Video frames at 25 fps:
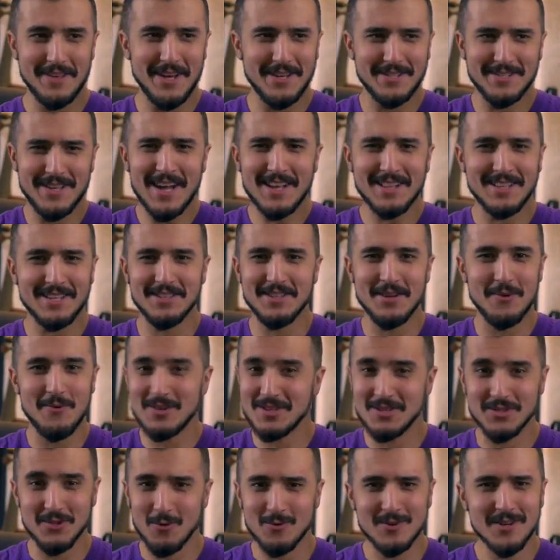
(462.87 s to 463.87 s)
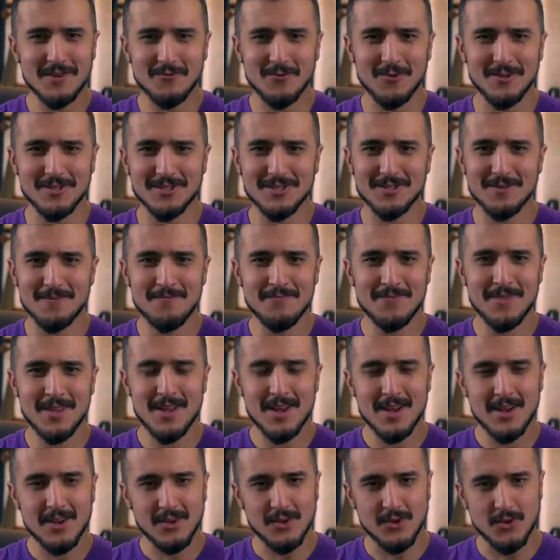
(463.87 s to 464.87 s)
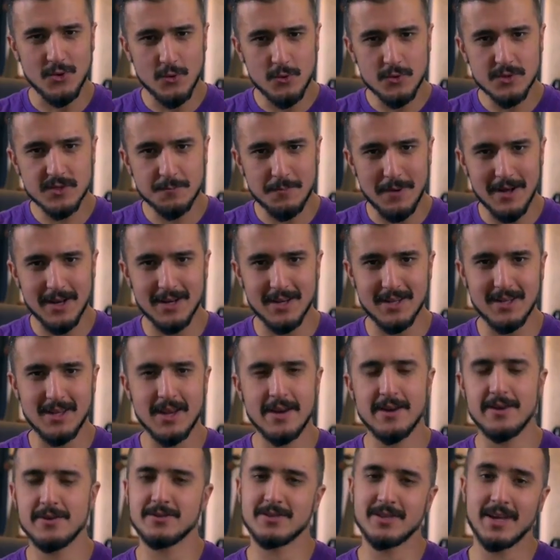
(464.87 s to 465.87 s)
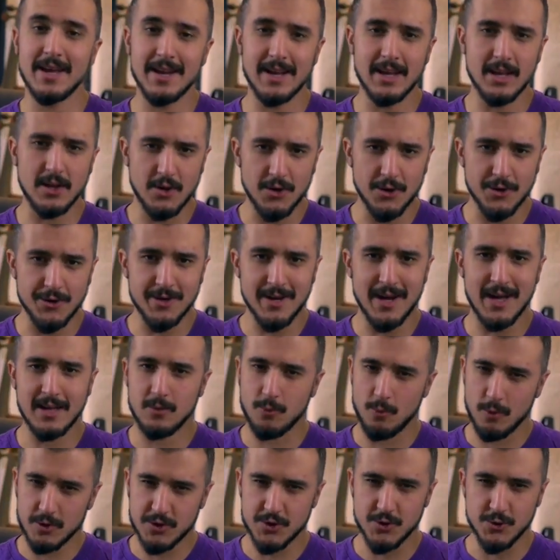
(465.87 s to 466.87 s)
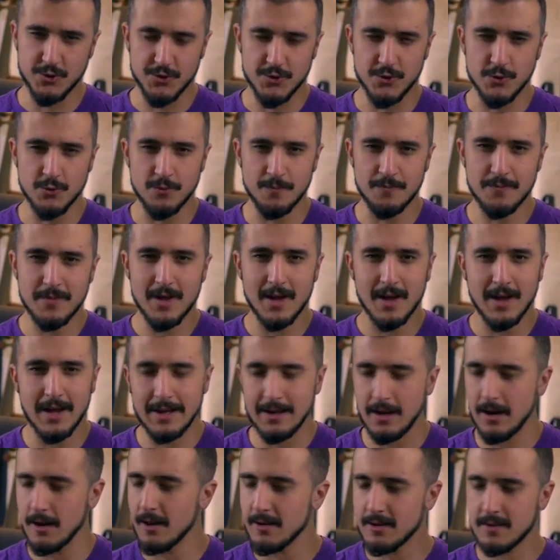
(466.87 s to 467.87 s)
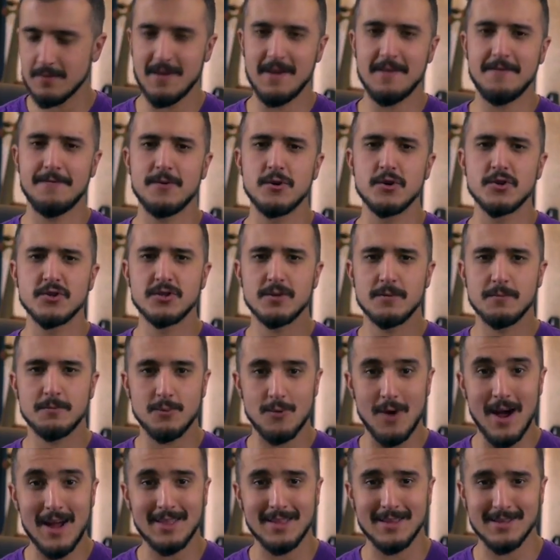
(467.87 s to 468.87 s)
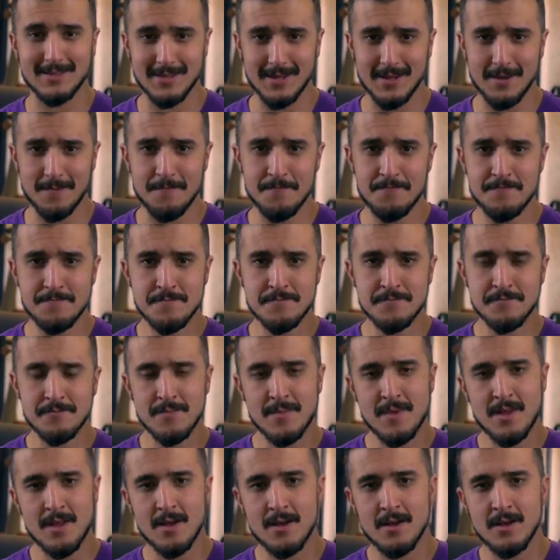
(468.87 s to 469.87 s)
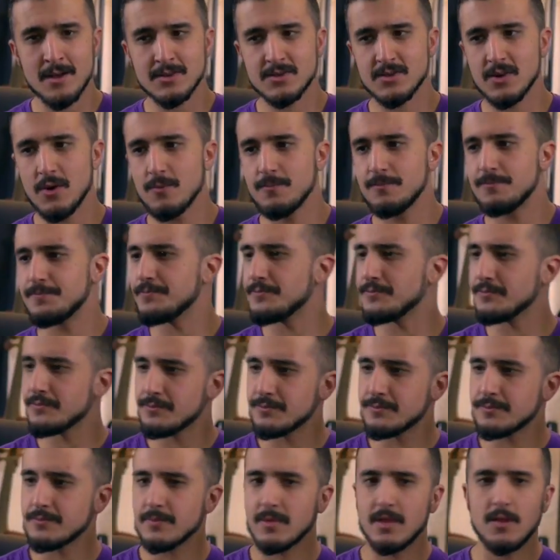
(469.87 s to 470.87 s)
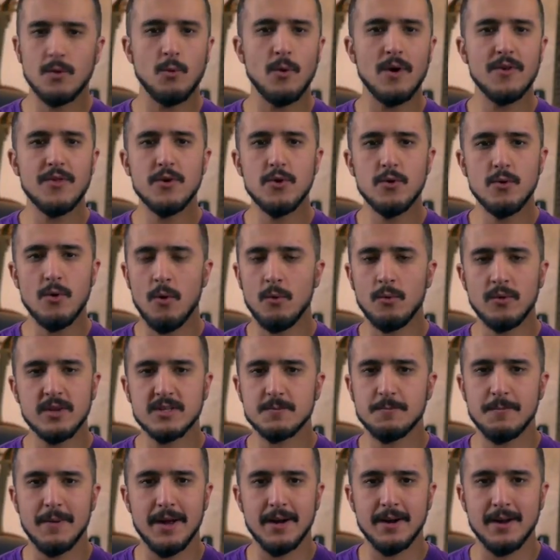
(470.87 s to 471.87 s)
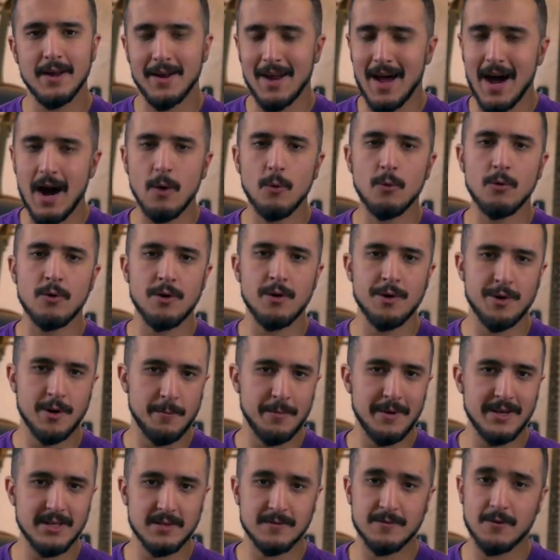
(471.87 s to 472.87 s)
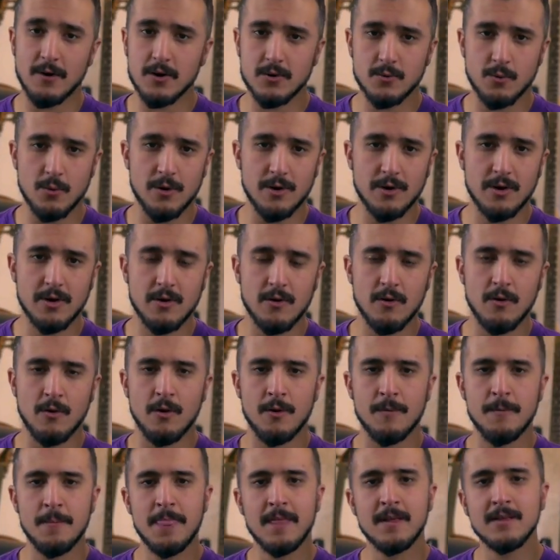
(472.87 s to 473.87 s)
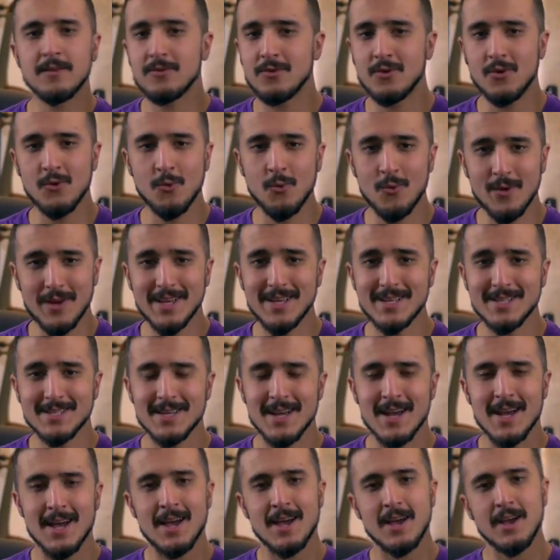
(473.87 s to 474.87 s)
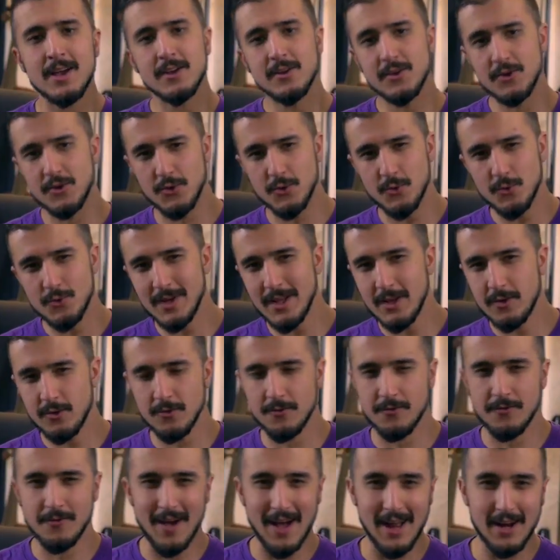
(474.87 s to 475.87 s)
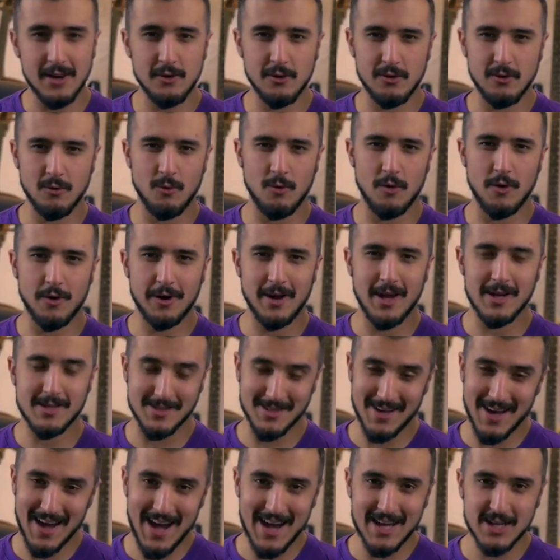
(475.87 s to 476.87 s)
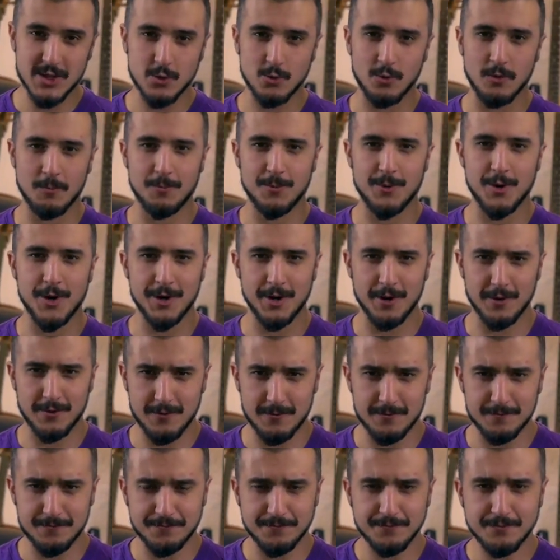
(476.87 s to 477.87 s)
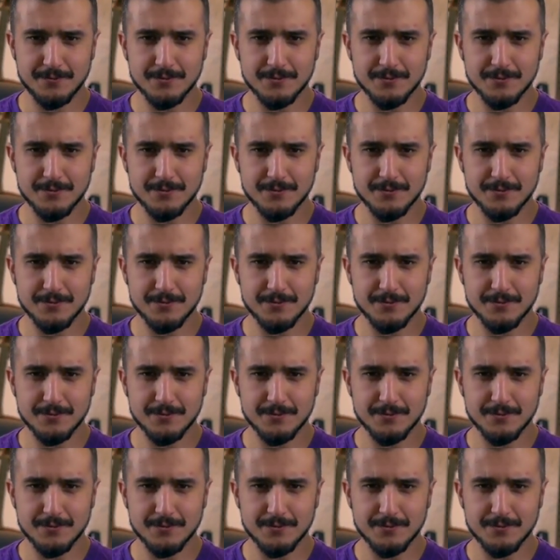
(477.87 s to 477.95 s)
Exactly, there is no difference. You spend years getting good at what you do and a lot of effort practicing. So, whether you only spend an hour on a piece of artwork or 2 weeks, you need to value your work as an actual product.